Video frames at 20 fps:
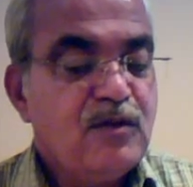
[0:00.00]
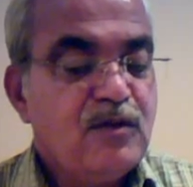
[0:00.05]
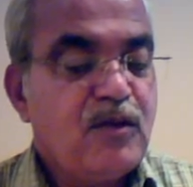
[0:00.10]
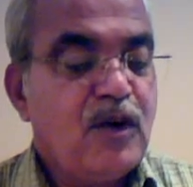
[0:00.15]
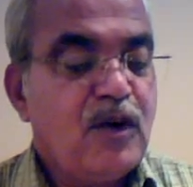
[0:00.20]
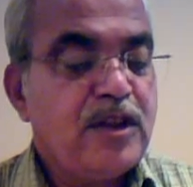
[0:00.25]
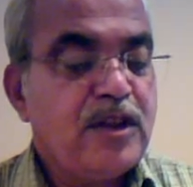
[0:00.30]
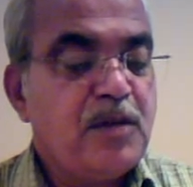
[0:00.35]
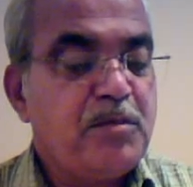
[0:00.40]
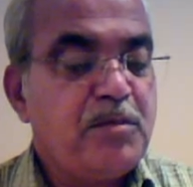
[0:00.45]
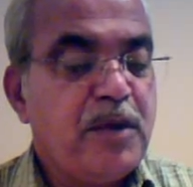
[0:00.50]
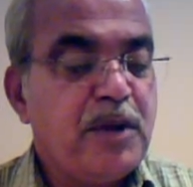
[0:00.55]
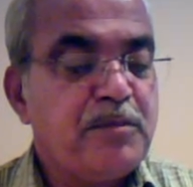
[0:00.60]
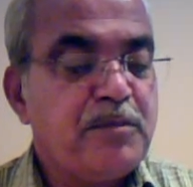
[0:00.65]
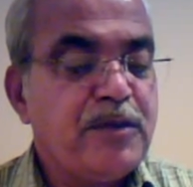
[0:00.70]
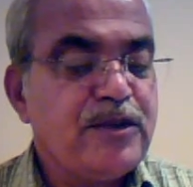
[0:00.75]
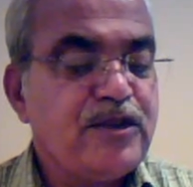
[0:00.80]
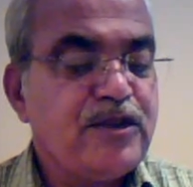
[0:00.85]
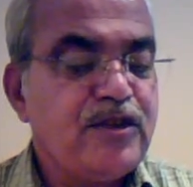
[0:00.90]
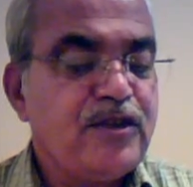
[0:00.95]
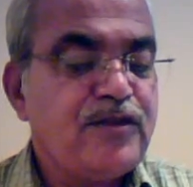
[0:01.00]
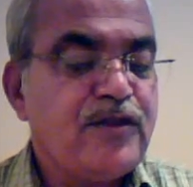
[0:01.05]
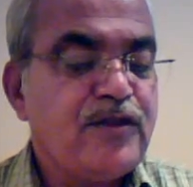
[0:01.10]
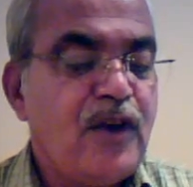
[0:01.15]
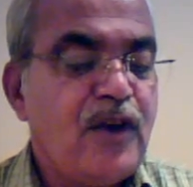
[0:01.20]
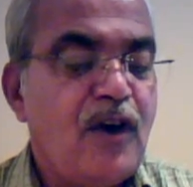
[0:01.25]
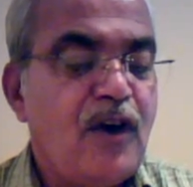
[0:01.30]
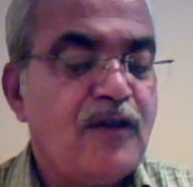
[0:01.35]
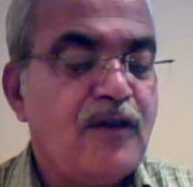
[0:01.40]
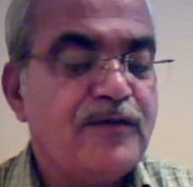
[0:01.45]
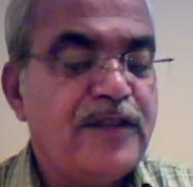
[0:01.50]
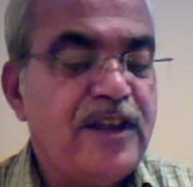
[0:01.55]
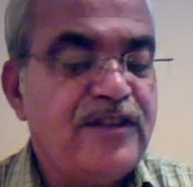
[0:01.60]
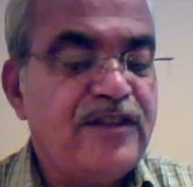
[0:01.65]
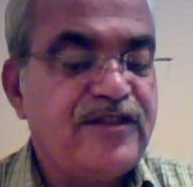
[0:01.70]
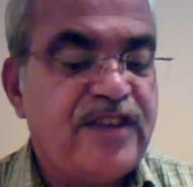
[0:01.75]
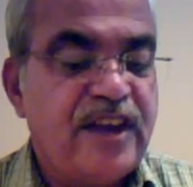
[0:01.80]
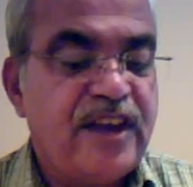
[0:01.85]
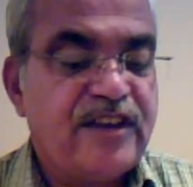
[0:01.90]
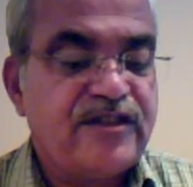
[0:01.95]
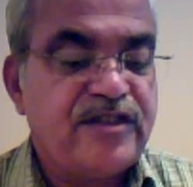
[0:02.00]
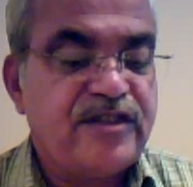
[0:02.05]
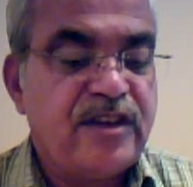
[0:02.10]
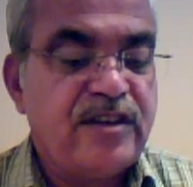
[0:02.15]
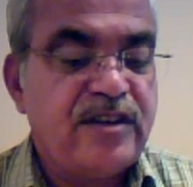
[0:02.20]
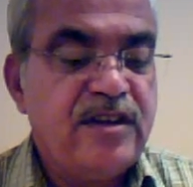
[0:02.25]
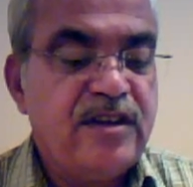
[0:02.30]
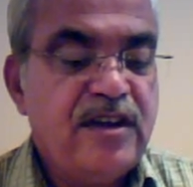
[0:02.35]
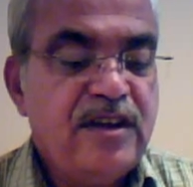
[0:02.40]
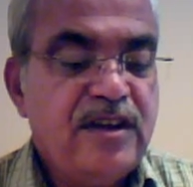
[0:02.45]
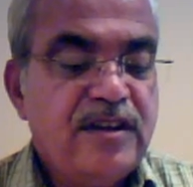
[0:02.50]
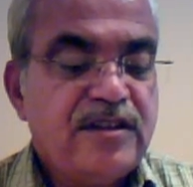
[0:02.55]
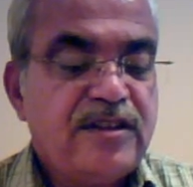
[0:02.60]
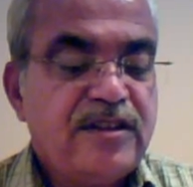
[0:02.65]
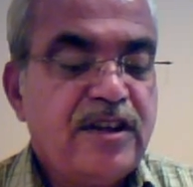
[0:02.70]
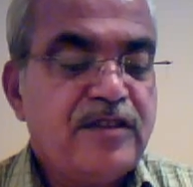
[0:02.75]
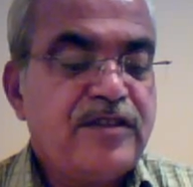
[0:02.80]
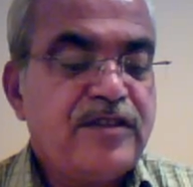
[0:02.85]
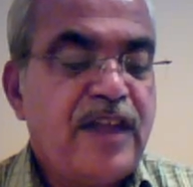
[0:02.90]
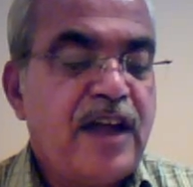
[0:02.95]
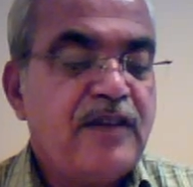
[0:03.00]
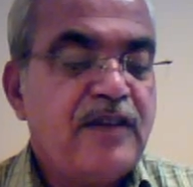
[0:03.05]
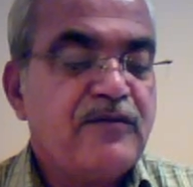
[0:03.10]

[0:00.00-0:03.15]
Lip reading: For the purposes of this section, the